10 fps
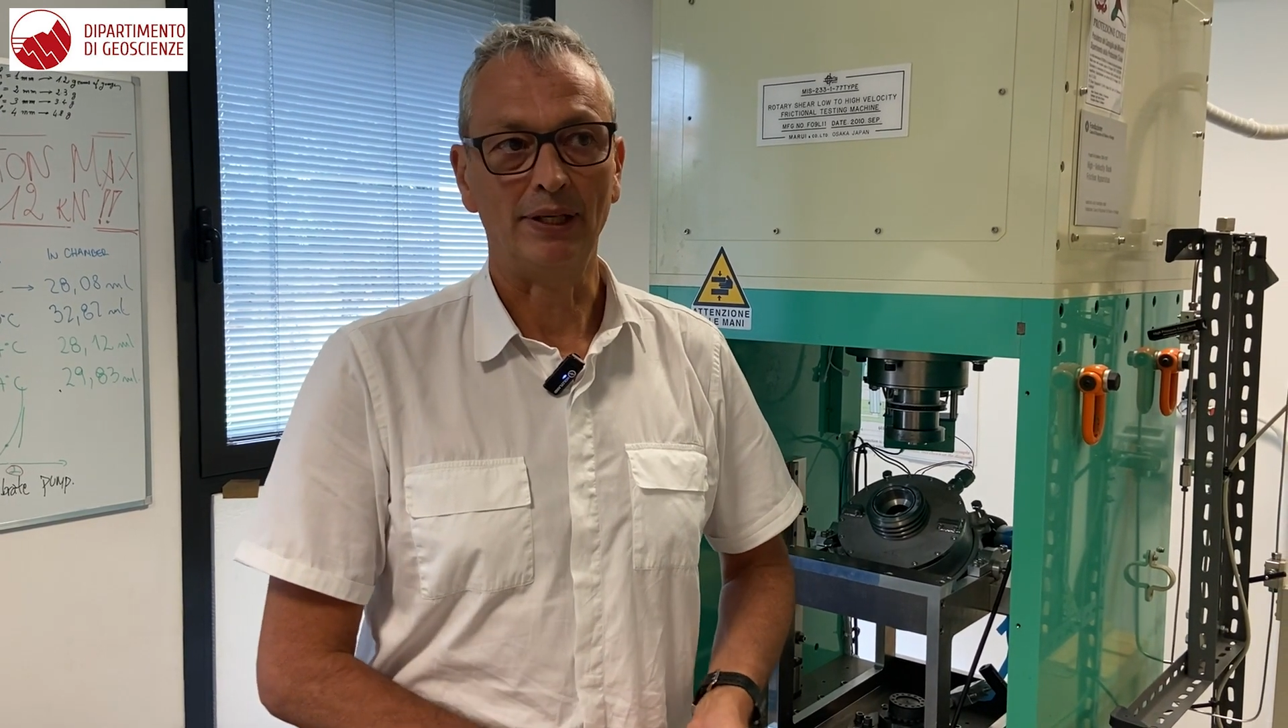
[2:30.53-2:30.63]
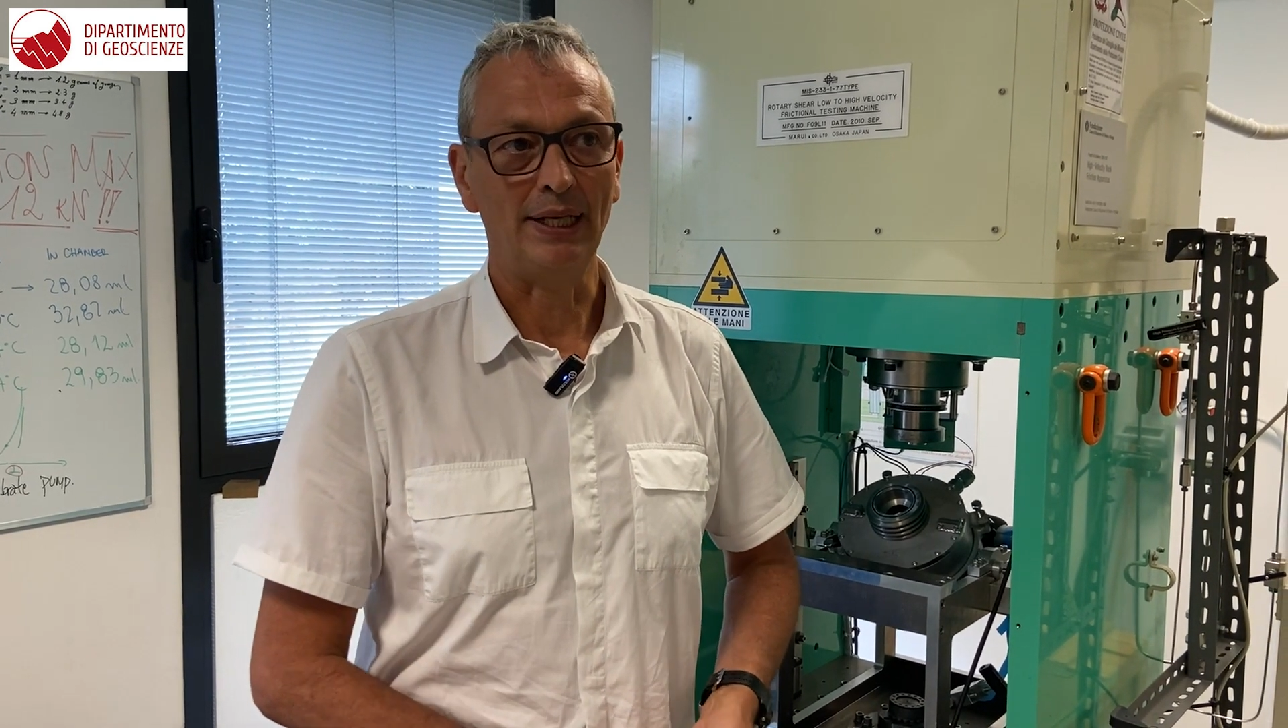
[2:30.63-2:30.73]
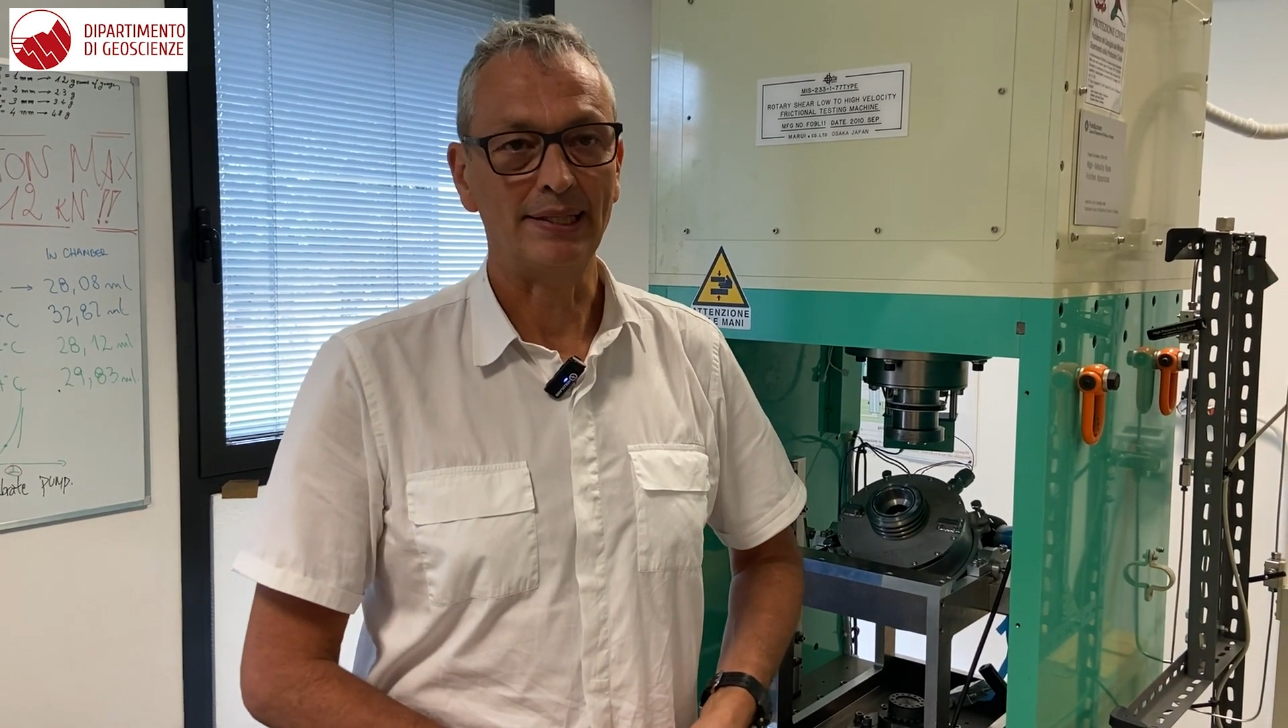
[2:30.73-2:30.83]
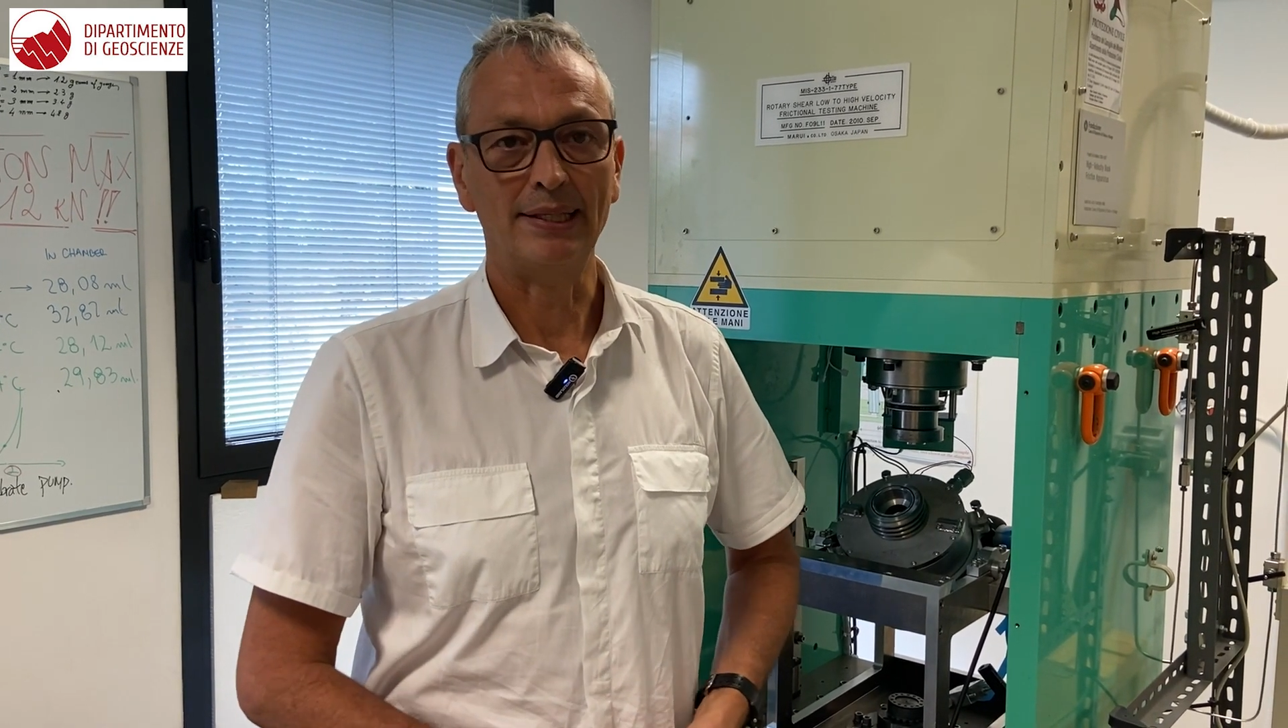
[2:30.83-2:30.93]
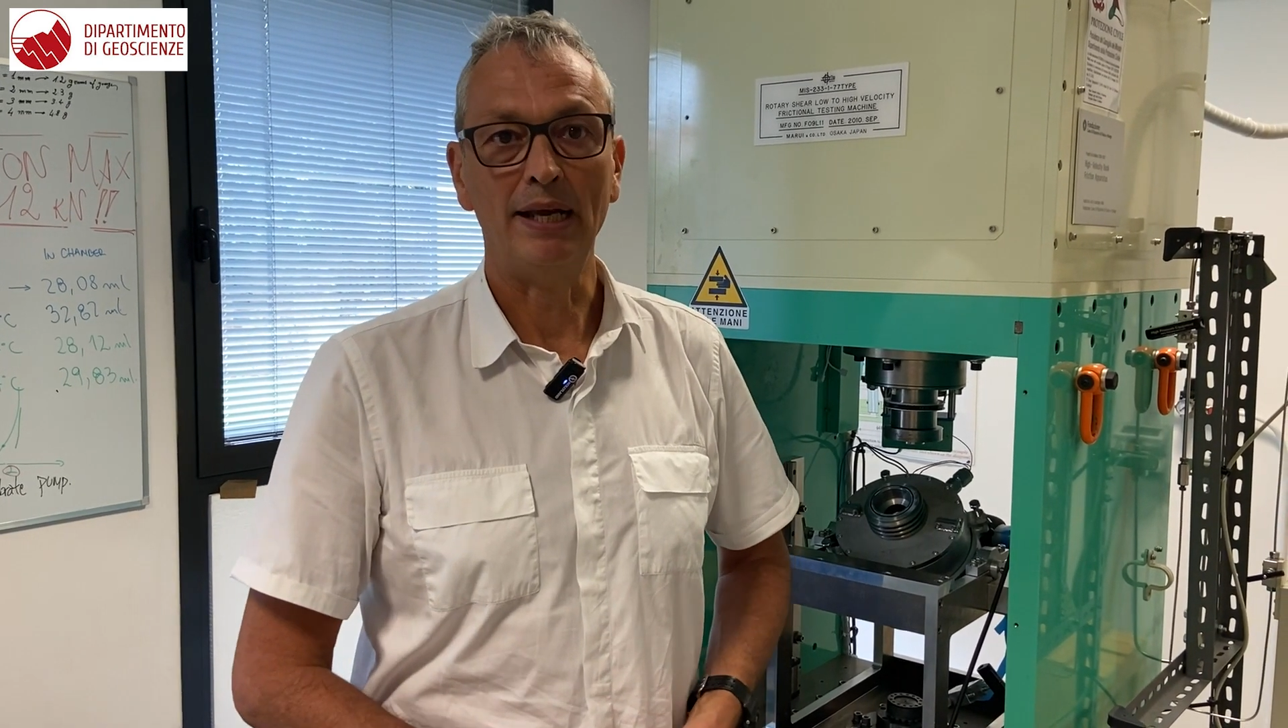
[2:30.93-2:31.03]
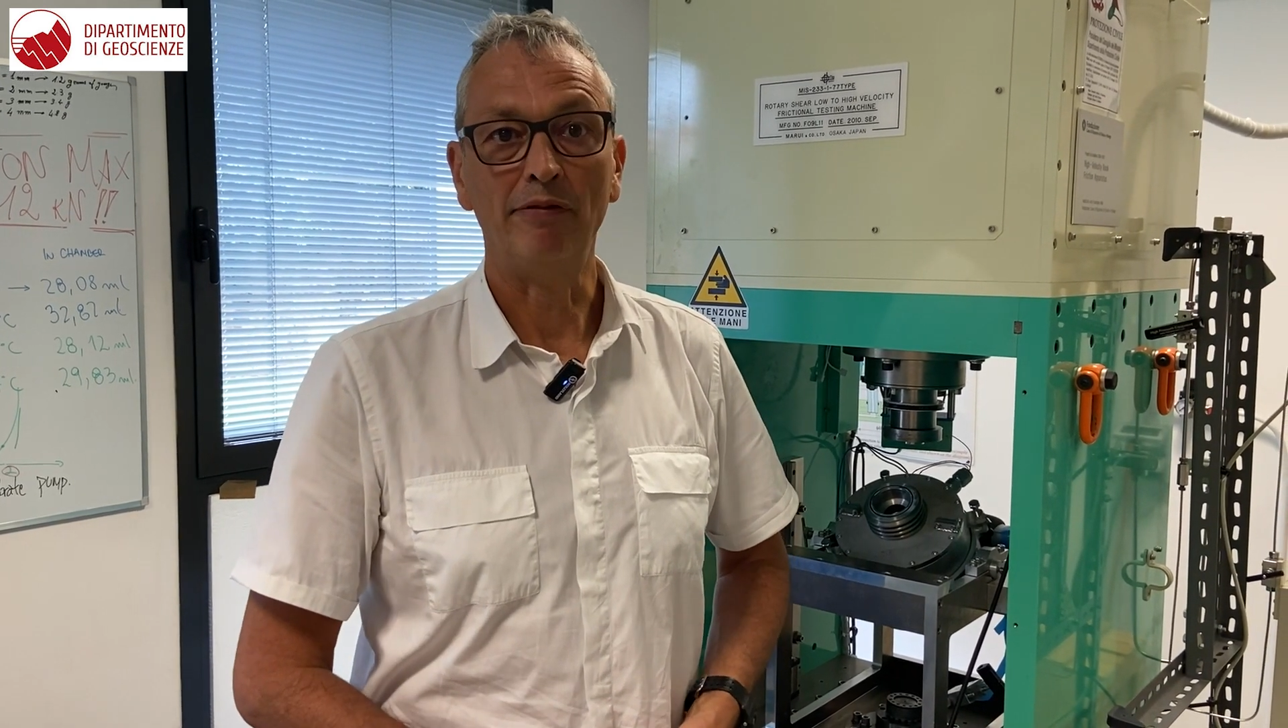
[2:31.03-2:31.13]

let's say,